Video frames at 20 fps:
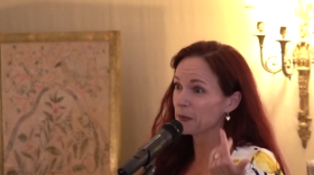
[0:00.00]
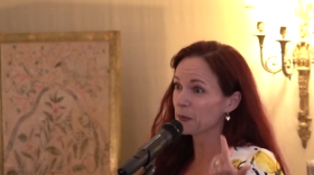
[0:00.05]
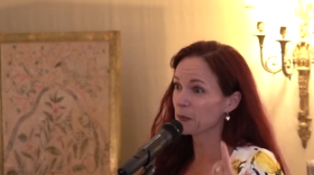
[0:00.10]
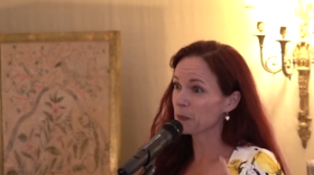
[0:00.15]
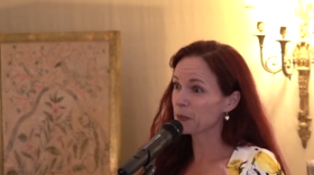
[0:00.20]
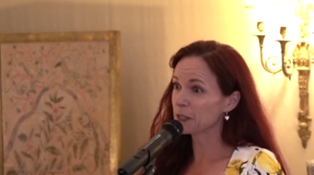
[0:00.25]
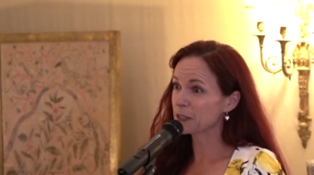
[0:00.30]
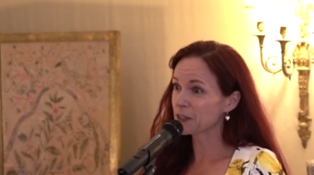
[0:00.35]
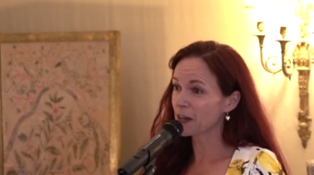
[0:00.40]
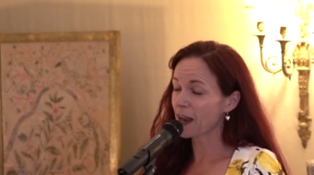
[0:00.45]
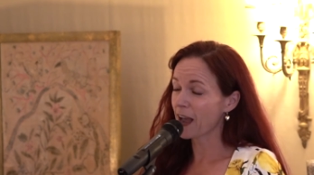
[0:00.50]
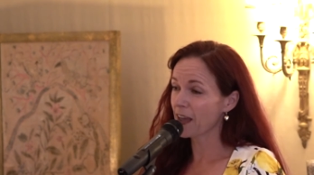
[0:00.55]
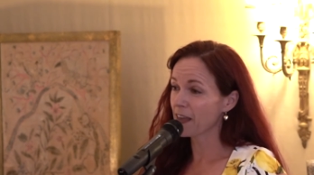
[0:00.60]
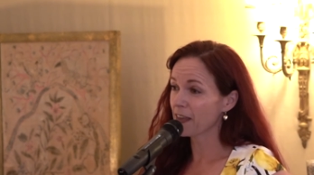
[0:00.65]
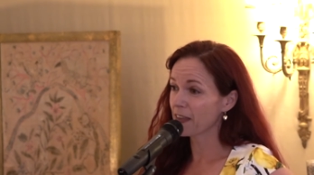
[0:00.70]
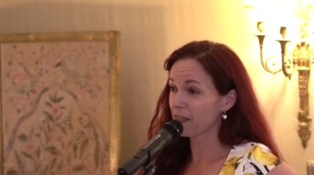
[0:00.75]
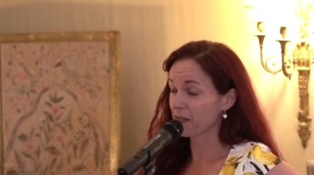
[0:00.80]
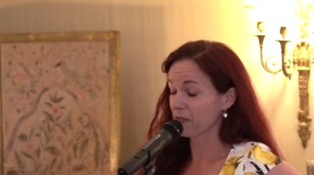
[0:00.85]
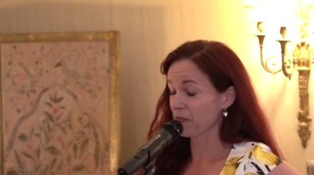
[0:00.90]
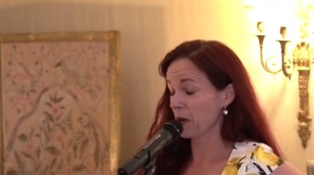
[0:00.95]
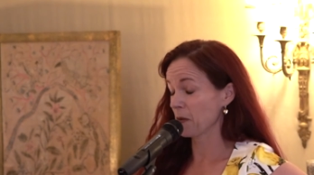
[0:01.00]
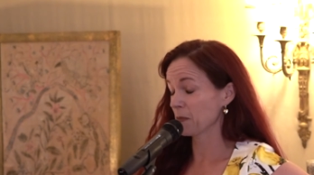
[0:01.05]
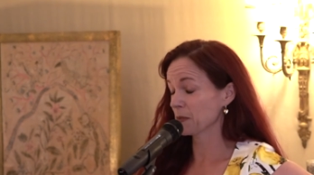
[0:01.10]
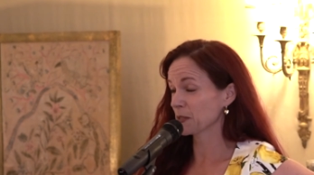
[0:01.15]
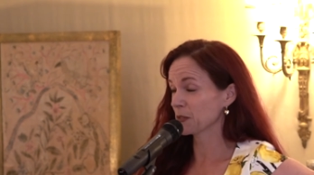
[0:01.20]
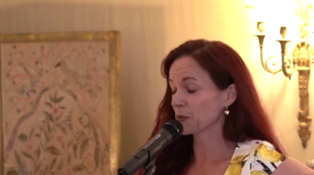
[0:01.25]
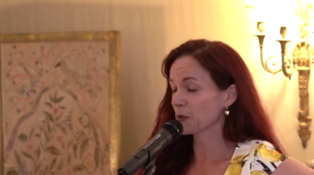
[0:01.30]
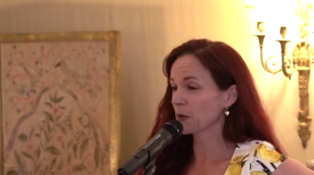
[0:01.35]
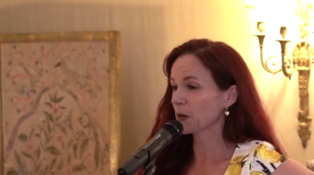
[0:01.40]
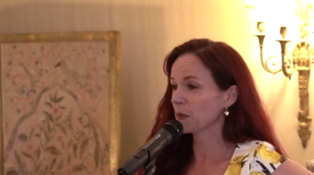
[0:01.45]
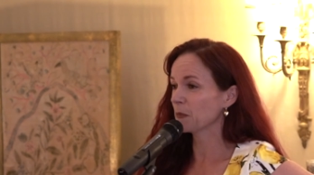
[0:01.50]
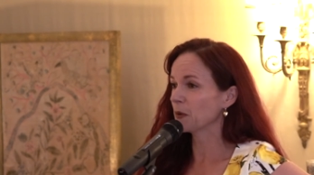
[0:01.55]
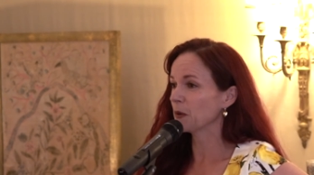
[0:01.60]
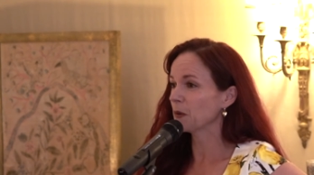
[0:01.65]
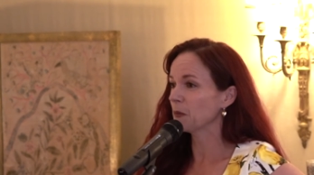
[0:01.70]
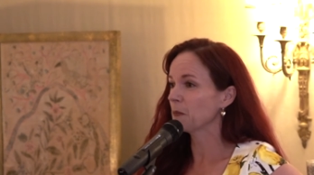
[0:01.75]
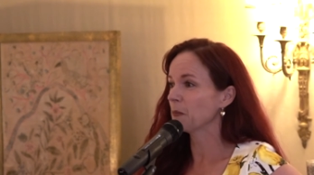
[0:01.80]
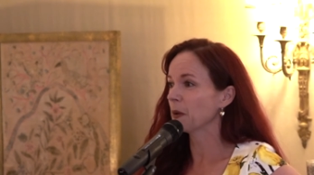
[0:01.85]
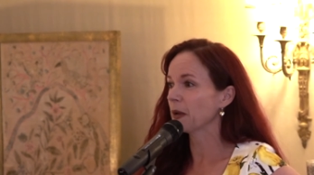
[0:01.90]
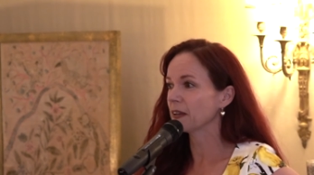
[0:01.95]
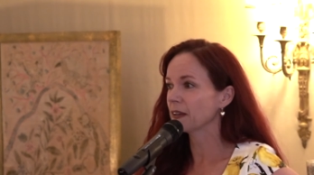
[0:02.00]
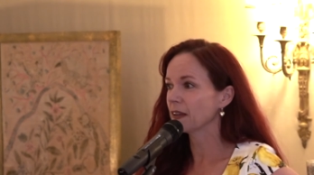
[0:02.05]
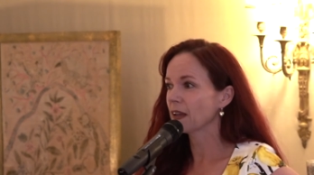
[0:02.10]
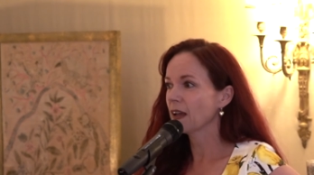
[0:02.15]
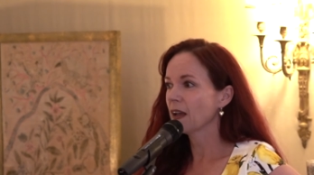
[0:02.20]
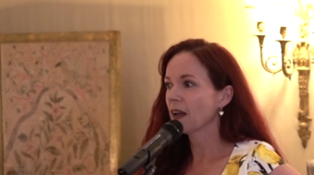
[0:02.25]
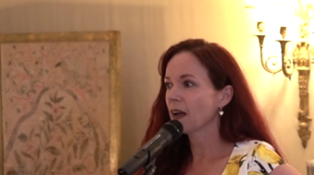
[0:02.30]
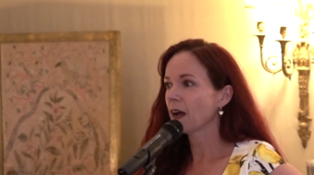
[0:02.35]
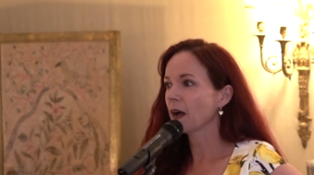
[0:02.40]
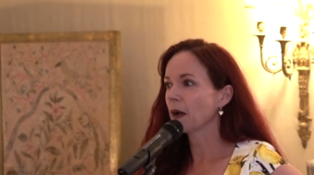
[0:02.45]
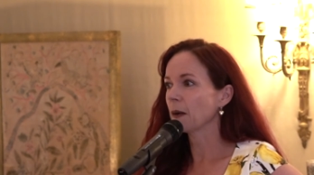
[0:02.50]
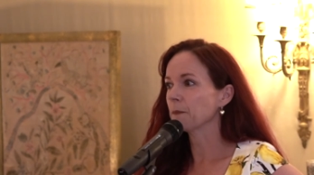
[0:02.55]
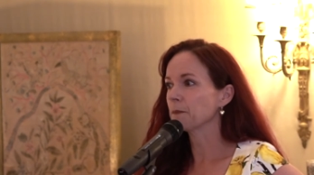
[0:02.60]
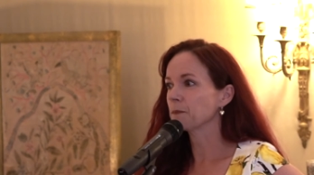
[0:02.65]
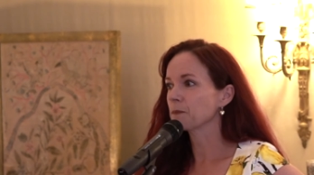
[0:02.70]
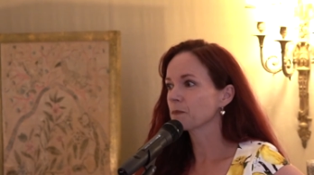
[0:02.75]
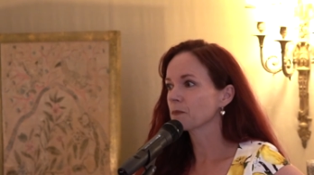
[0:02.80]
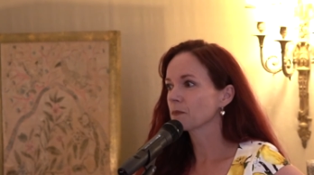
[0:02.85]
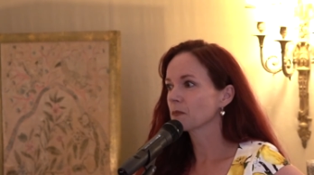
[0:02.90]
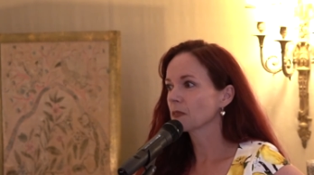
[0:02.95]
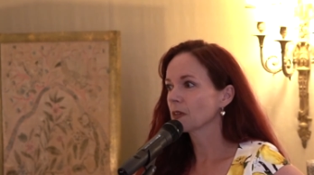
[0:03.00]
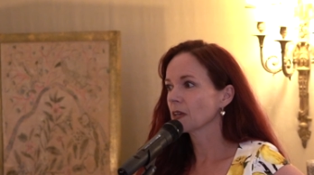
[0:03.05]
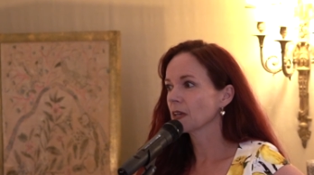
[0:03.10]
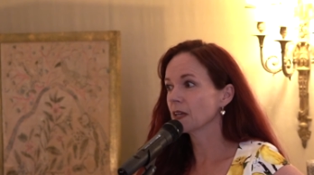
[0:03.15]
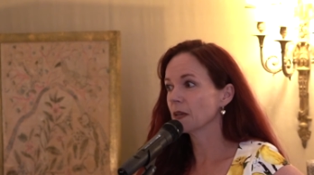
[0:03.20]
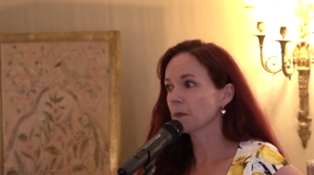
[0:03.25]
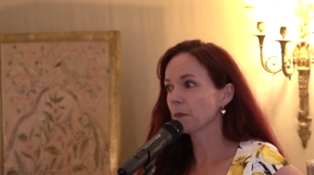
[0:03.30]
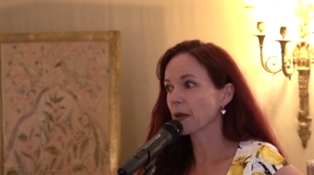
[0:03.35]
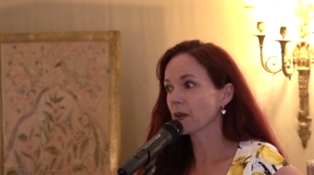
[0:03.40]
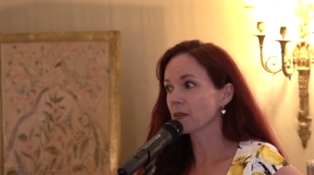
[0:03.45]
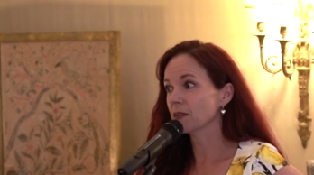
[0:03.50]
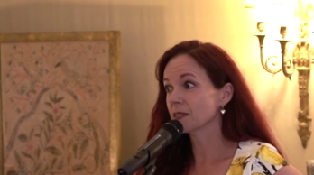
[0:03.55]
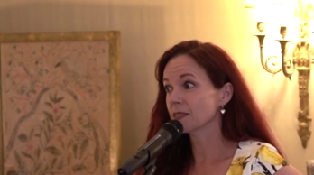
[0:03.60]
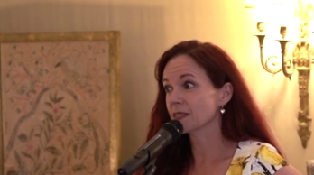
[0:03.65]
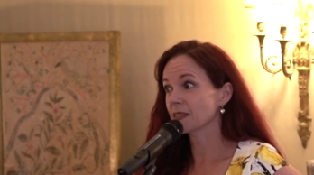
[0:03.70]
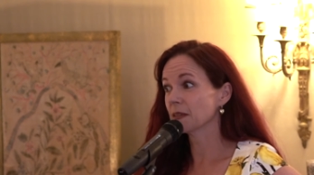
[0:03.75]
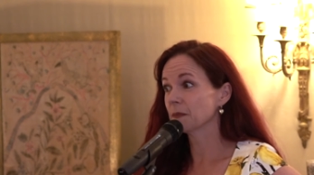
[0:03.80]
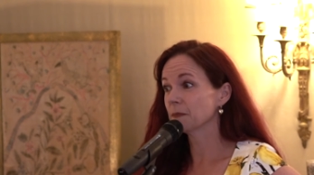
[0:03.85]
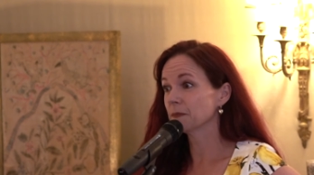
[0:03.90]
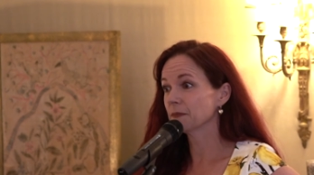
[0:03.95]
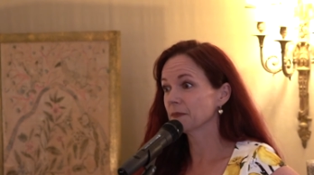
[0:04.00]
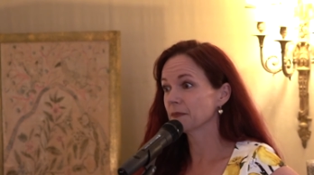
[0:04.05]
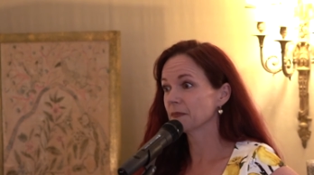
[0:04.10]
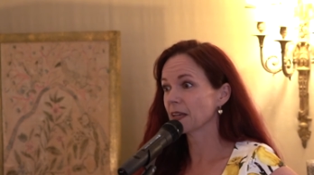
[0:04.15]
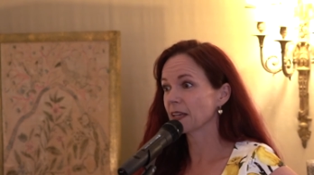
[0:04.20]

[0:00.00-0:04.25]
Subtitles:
which I thought was adorable, but it embarrassed him.